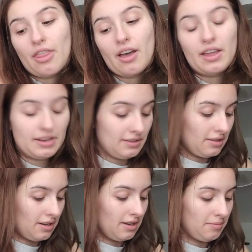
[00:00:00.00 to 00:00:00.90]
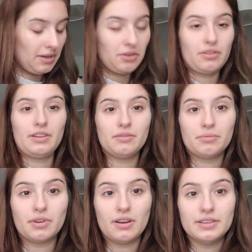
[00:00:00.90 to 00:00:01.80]
that is kind of my
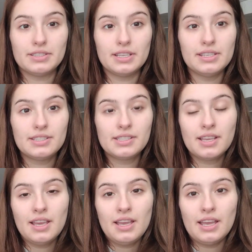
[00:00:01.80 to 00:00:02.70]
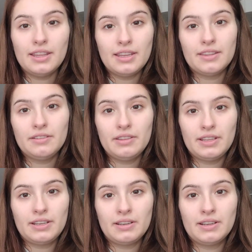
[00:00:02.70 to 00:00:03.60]
creative process. And the other
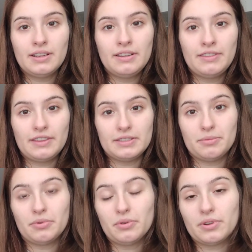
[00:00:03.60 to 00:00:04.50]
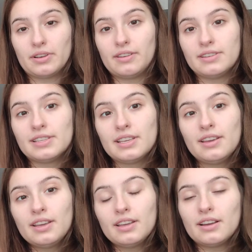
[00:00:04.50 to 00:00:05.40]
thing that's important
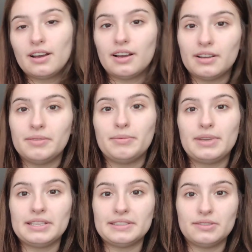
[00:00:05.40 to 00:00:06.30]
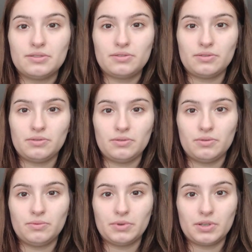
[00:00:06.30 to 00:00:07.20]
is
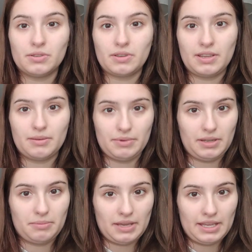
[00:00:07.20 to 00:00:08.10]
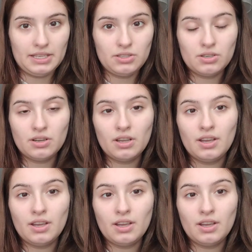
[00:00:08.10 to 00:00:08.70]
to, when you're looking at a blank page,